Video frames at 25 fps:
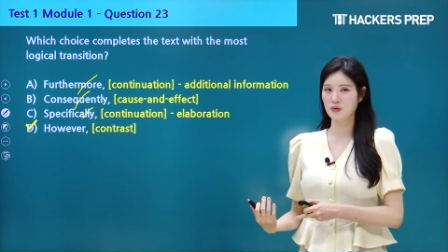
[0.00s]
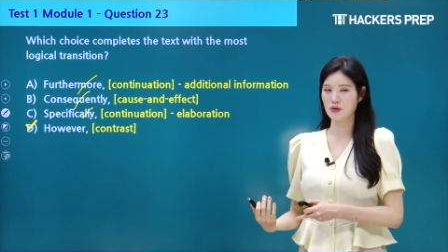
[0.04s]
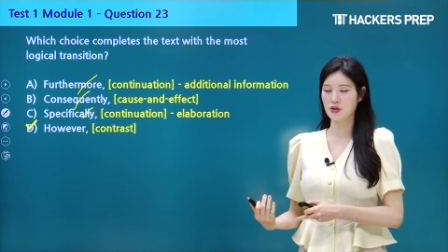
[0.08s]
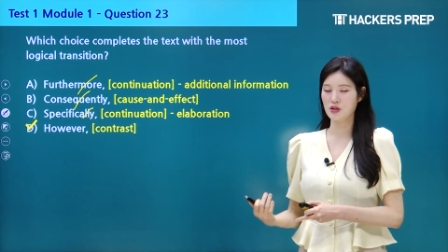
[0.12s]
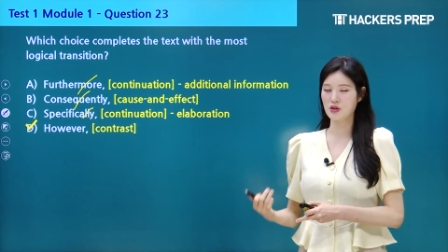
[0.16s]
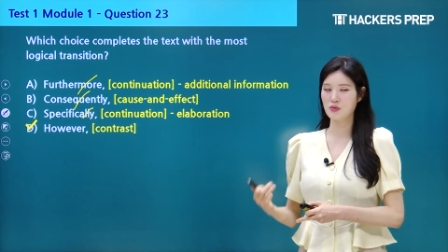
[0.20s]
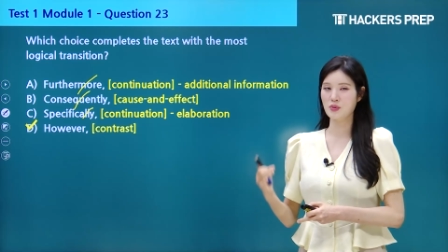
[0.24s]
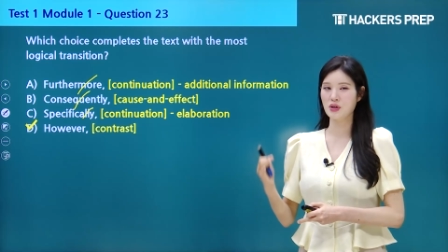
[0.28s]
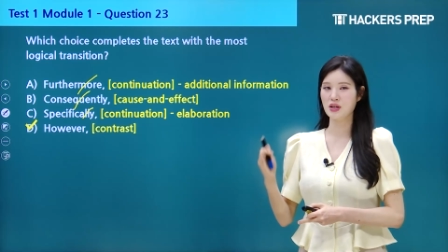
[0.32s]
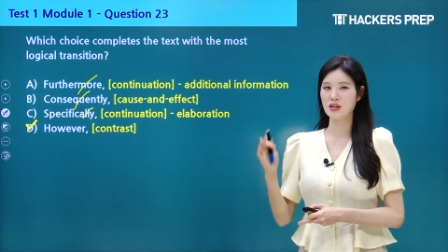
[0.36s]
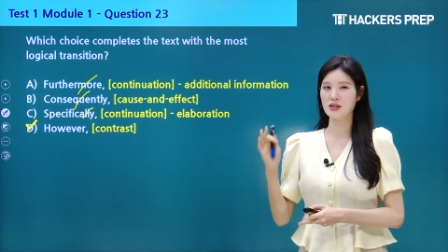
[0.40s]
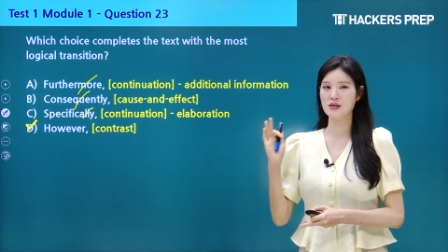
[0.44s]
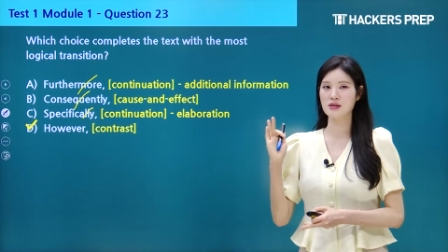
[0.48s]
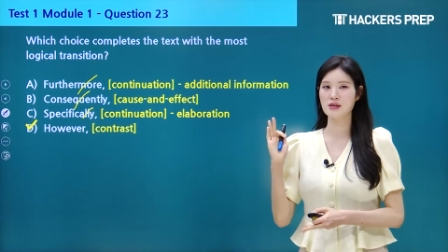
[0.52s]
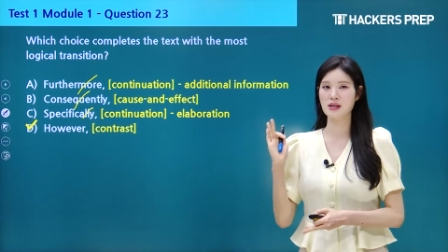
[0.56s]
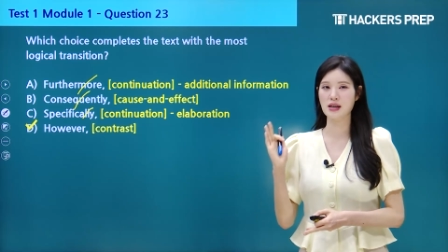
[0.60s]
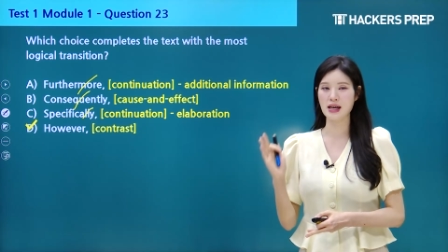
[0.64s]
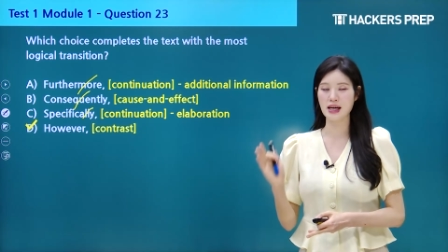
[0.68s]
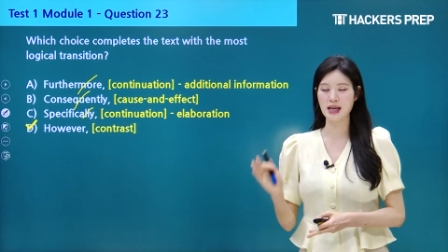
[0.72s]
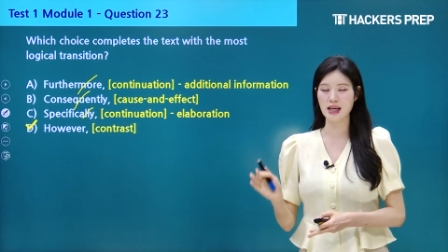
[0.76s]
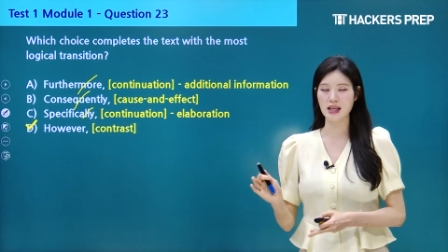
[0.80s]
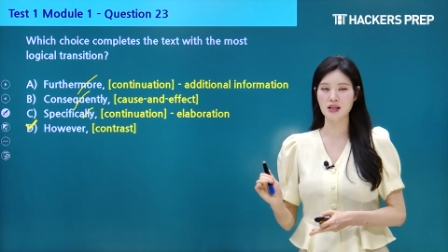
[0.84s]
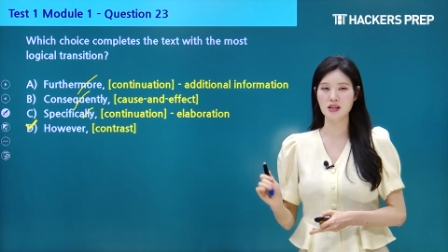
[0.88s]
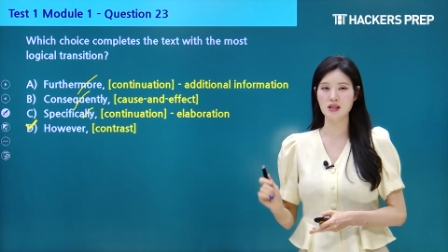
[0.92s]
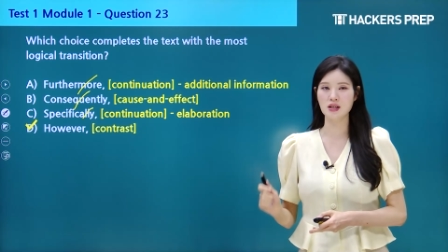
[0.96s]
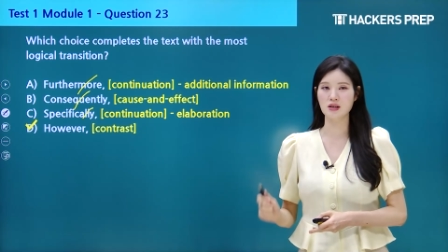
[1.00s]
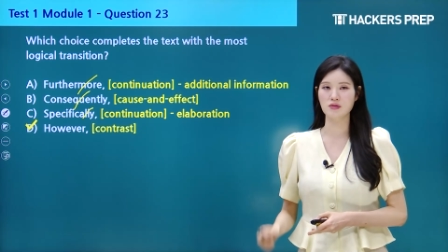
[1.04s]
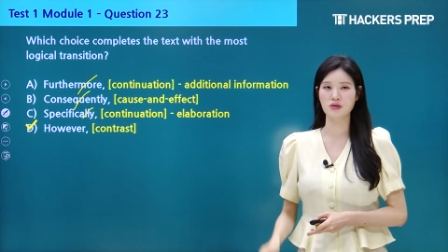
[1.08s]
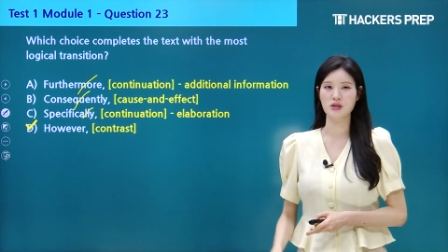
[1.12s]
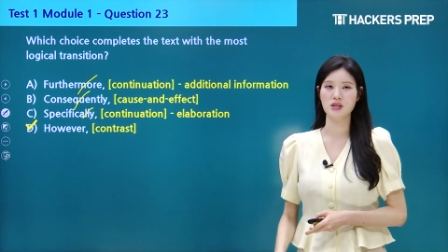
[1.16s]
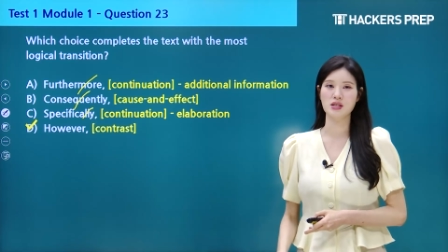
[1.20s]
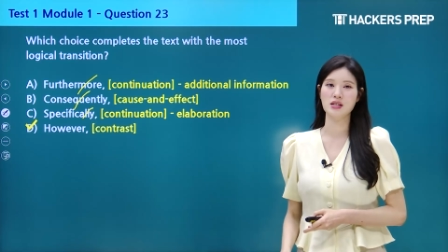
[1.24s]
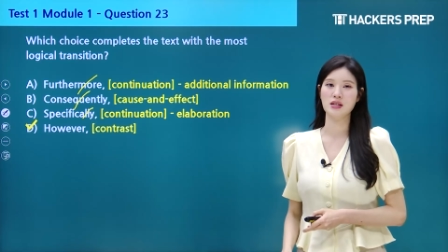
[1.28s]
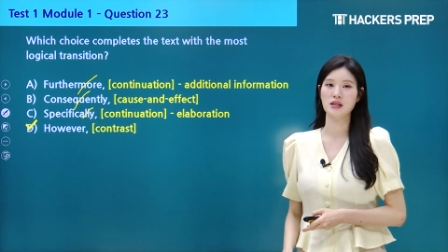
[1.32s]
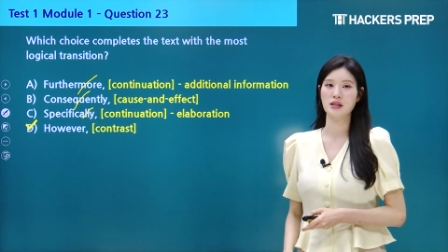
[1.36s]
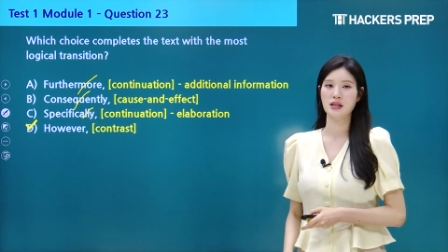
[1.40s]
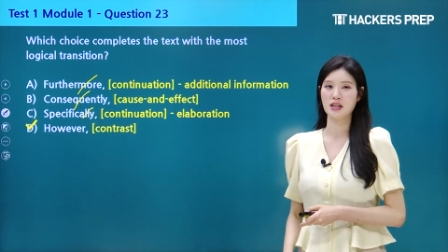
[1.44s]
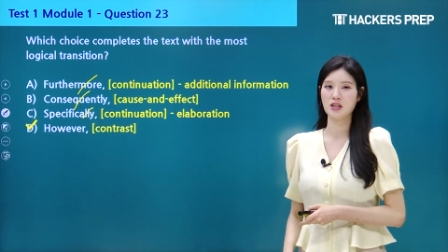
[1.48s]
which means the end of
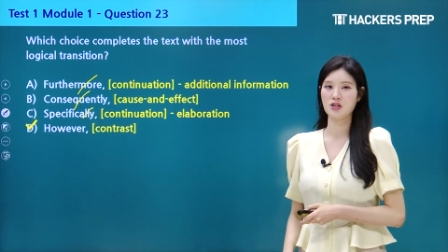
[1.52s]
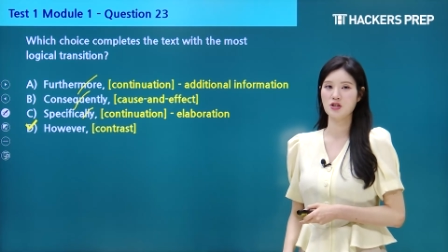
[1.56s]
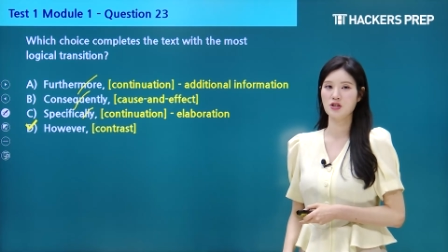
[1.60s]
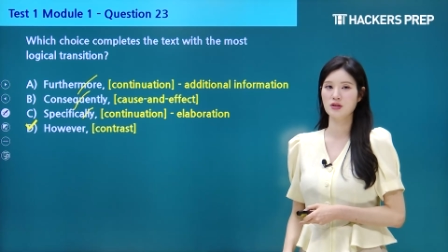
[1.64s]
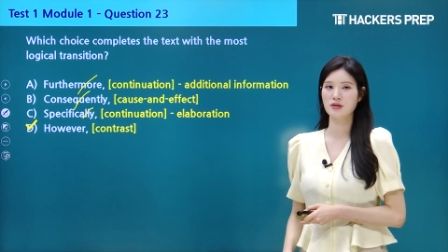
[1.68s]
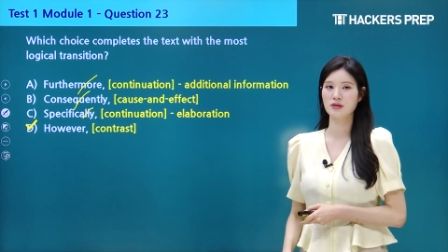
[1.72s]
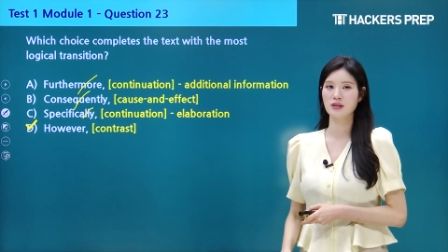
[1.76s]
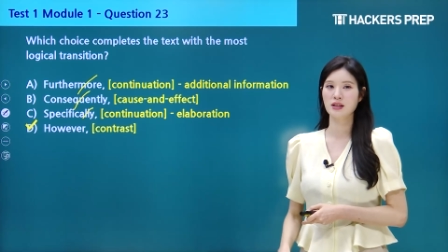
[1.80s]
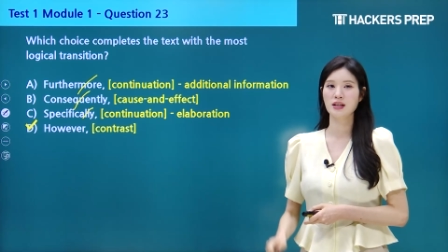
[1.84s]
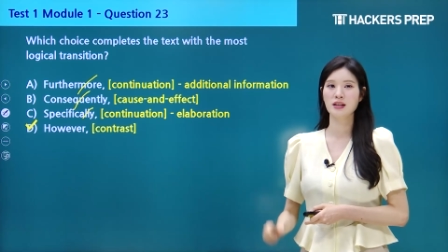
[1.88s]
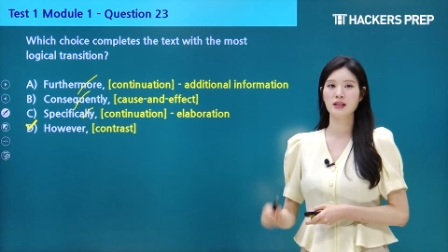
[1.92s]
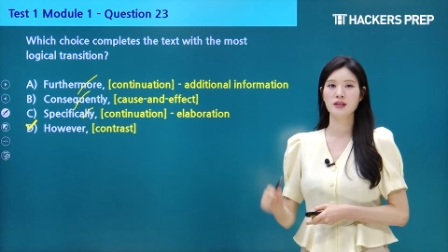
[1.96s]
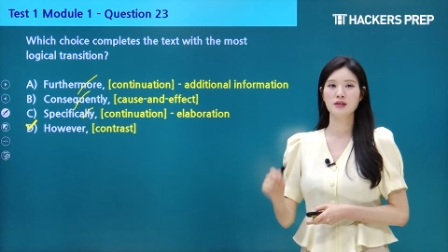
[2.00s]
his election.